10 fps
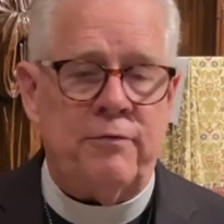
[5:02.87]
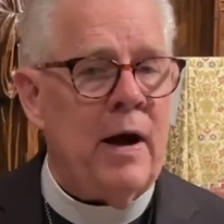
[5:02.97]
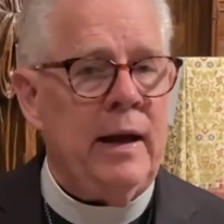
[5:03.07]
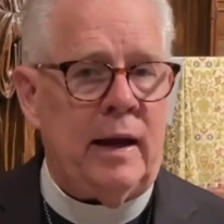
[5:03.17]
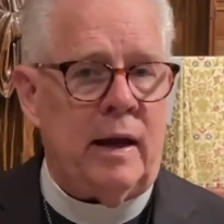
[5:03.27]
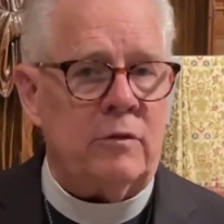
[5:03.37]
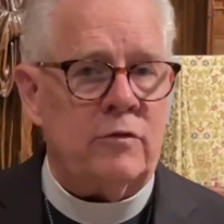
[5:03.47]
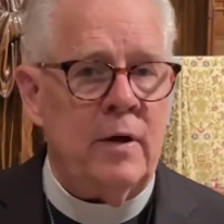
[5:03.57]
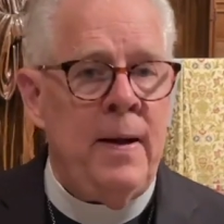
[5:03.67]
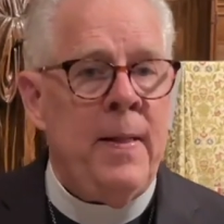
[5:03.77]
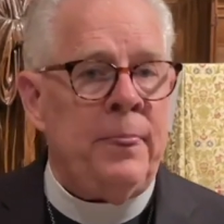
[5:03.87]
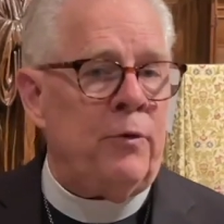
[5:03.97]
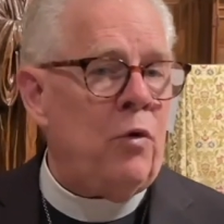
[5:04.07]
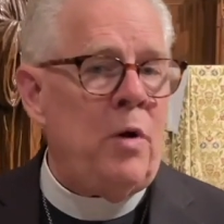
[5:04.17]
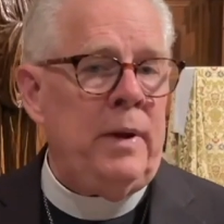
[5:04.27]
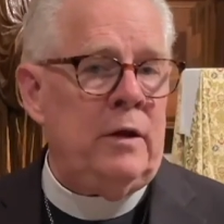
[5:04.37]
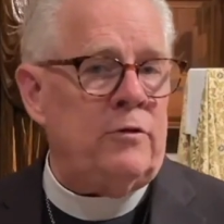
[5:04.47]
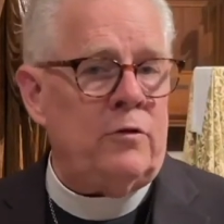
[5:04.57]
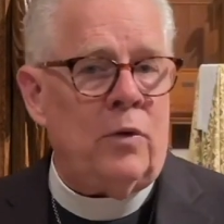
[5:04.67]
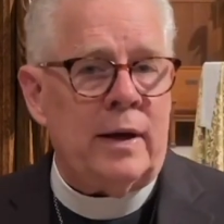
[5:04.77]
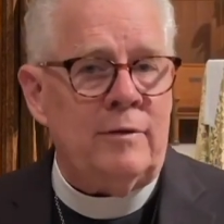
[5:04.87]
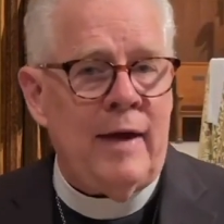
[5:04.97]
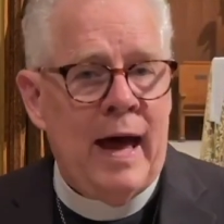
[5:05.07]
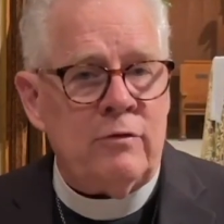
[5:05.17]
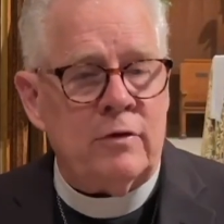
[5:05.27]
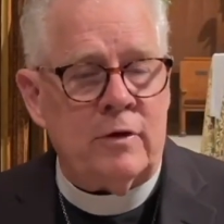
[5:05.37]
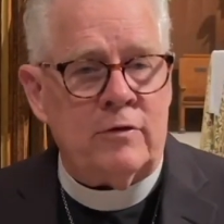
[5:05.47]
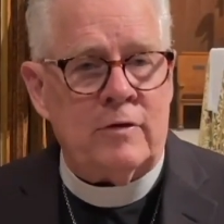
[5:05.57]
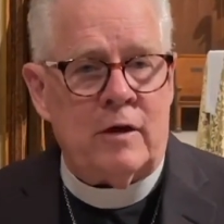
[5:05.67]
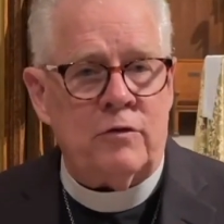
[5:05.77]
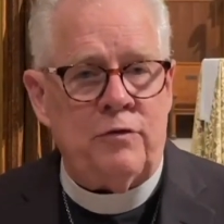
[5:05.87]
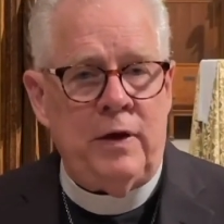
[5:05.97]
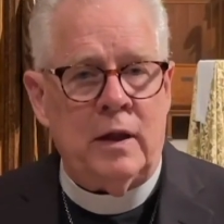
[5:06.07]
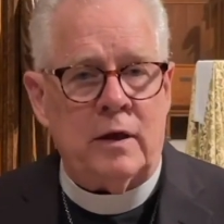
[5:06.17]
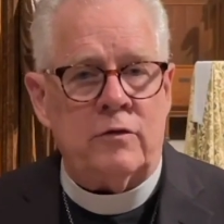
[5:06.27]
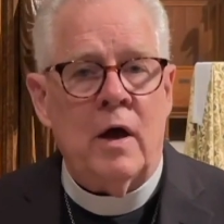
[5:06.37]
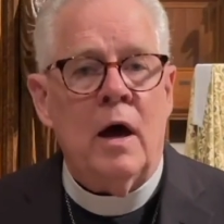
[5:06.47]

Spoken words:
finance. The Roman historian Tacitus says Felix